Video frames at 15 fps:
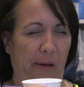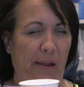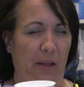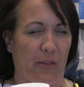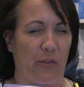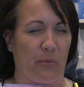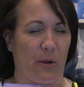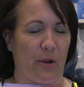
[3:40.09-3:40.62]

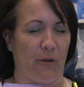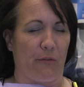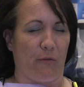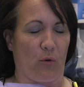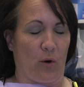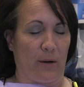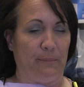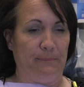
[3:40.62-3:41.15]
Like a three or
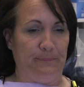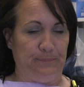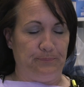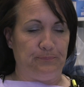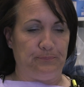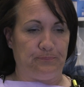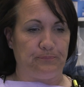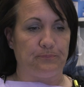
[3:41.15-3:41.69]
four.
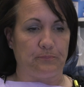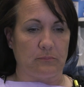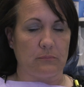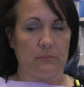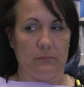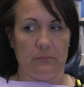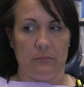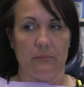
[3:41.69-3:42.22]

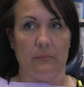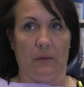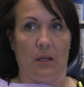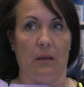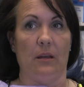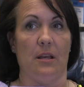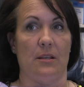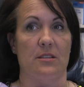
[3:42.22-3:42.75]
It's
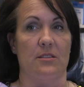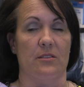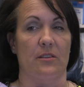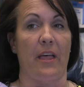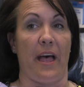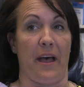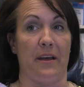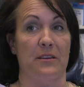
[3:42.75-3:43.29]
definitely. It's
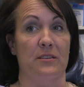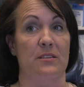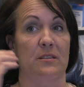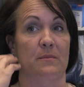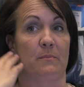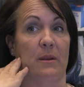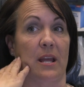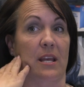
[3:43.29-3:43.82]

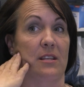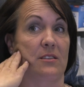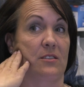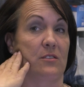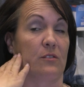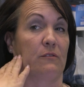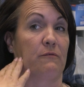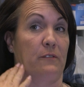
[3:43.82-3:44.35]
less, but I can
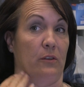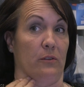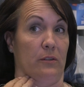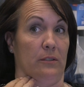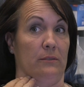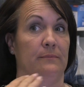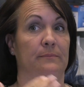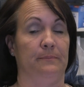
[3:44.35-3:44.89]
still feel
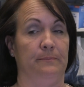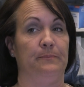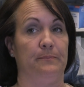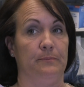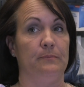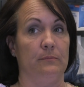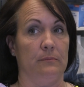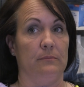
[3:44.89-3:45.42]
it. So
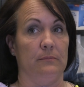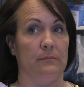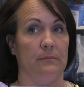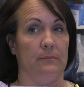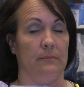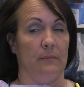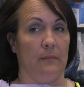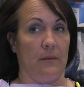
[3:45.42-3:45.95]
it's
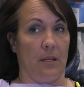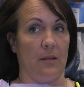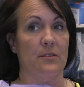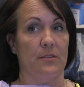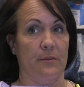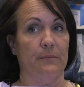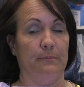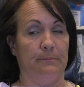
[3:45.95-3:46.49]
percentage less.
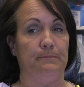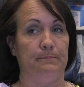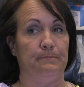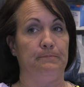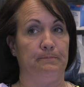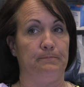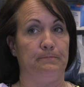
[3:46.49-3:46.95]
Yes. Mm -hmm.